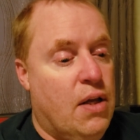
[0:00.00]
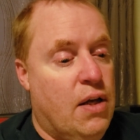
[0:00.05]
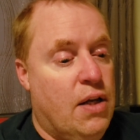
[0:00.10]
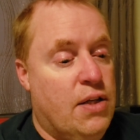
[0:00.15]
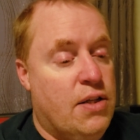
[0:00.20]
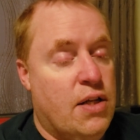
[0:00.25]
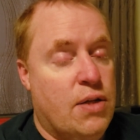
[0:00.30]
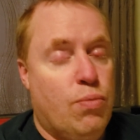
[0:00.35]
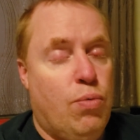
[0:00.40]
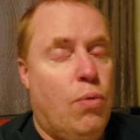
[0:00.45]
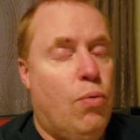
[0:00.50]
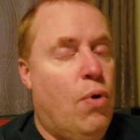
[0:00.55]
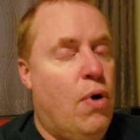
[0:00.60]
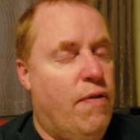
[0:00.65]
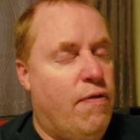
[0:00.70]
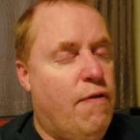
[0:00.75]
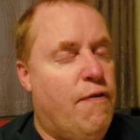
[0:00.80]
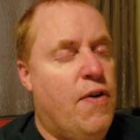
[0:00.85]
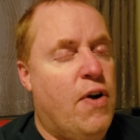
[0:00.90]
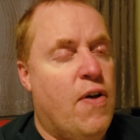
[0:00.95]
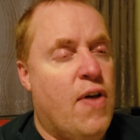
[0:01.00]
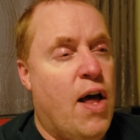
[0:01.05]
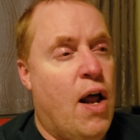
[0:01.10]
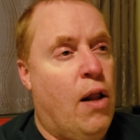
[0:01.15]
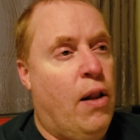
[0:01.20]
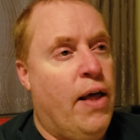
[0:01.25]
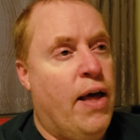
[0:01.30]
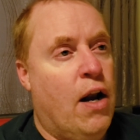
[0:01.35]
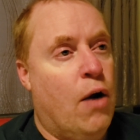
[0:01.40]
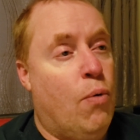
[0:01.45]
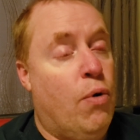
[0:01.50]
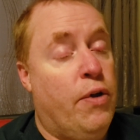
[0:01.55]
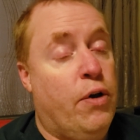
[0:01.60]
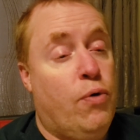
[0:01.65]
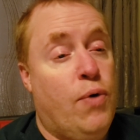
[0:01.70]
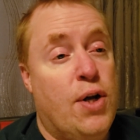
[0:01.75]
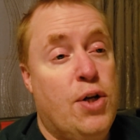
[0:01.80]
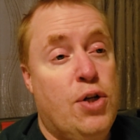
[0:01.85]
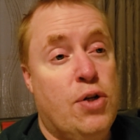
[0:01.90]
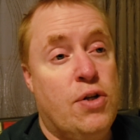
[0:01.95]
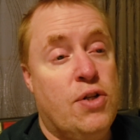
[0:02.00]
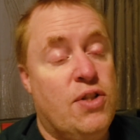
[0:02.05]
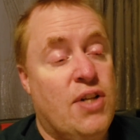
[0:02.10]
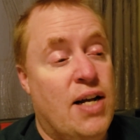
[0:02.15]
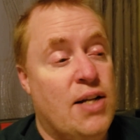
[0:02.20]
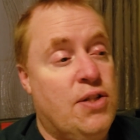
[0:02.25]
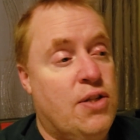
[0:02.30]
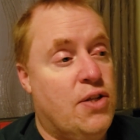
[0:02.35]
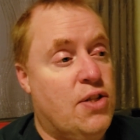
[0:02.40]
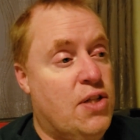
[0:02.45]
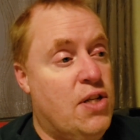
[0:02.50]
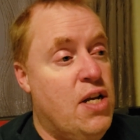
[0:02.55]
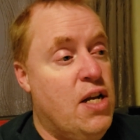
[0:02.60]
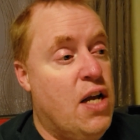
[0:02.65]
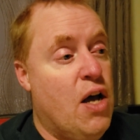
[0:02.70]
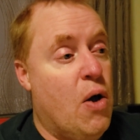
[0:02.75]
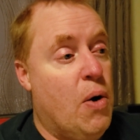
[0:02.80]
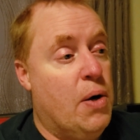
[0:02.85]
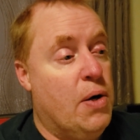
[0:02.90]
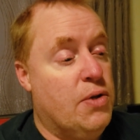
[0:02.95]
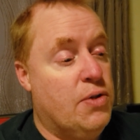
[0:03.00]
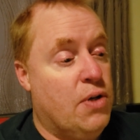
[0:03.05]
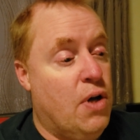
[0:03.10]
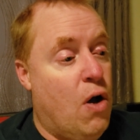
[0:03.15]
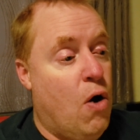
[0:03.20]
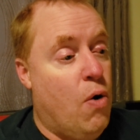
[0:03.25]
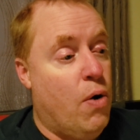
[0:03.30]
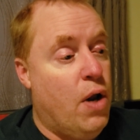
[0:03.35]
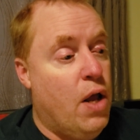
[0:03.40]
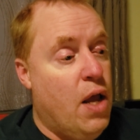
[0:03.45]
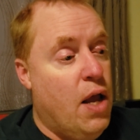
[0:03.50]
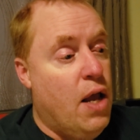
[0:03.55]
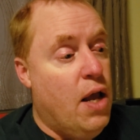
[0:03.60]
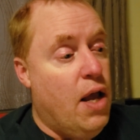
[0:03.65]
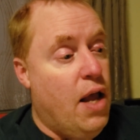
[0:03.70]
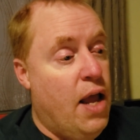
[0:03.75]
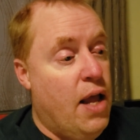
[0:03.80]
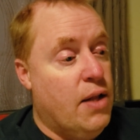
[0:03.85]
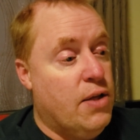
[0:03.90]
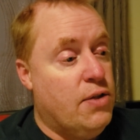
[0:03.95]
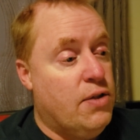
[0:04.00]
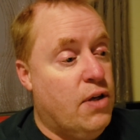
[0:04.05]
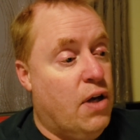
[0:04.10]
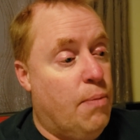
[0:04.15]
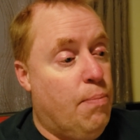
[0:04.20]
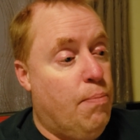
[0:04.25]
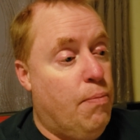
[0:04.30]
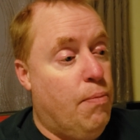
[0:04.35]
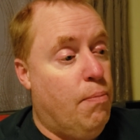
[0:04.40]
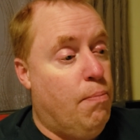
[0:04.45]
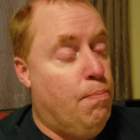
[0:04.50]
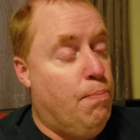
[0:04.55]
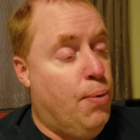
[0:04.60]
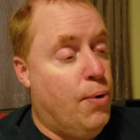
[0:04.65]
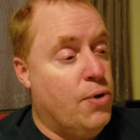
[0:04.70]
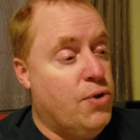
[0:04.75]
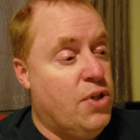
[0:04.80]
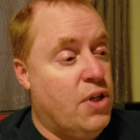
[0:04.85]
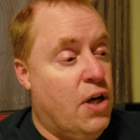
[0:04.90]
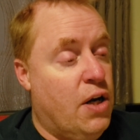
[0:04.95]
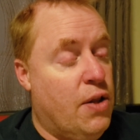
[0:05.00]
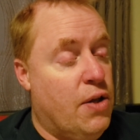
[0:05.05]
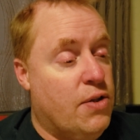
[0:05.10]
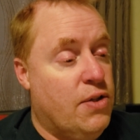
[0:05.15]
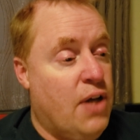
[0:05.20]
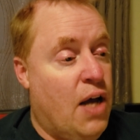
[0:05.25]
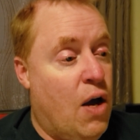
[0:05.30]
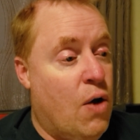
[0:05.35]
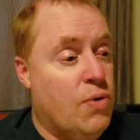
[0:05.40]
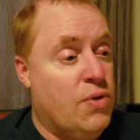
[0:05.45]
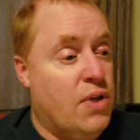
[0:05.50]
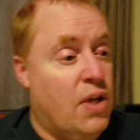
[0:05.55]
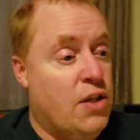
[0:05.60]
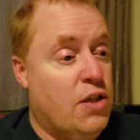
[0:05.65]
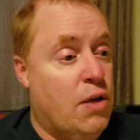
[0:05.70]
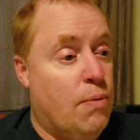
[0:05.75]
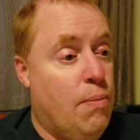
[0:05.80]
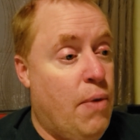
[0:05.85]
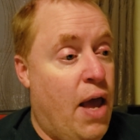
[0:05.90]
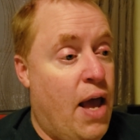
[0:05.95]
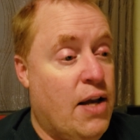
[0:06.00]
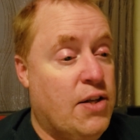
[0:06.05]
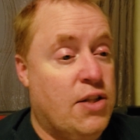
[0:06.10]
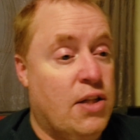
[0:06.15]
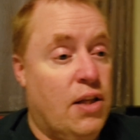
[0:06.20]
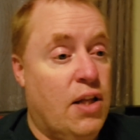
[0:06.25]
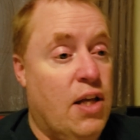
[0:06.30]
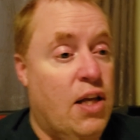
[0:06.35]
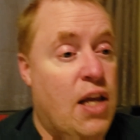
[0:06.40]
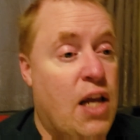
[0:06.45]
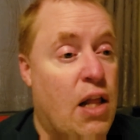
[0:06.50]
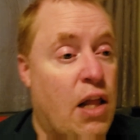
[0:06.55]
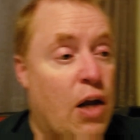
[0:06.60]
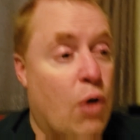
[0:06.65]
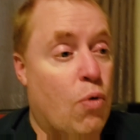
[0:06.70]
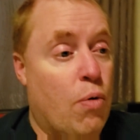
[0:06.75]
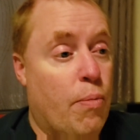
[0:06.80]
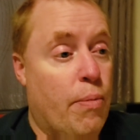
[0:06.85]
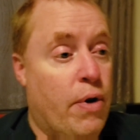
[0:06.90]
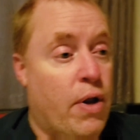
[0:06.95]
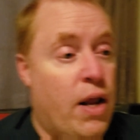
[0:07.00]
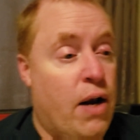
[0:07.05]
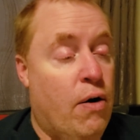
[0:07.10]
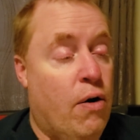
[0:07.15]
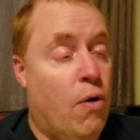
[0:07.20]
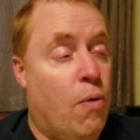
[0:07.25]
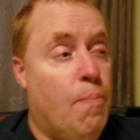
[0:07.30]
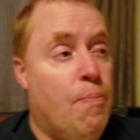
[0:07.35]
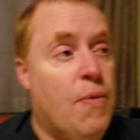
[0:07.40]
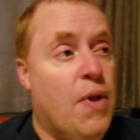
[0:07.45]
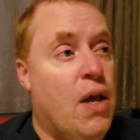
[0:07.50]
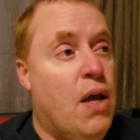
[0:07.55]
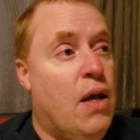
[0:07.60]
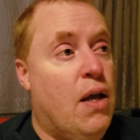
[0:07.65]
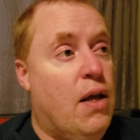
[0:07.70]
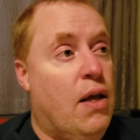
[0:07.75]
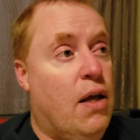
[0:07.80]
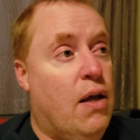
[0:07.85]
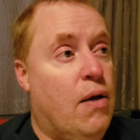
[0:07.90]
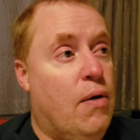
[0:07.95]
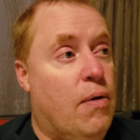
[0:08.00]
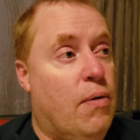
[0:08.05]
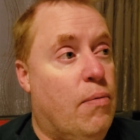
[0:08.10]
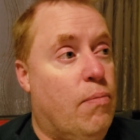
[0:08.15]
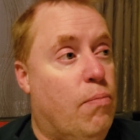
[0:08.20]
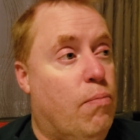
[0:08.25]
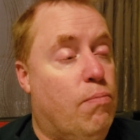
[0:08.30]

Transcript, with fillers: he says, well, we'll have to figure that out later. Well, the creature decides to sneak out on his own, ends up bursting into this house, ends up accidentally killing a woman. I don't know uh,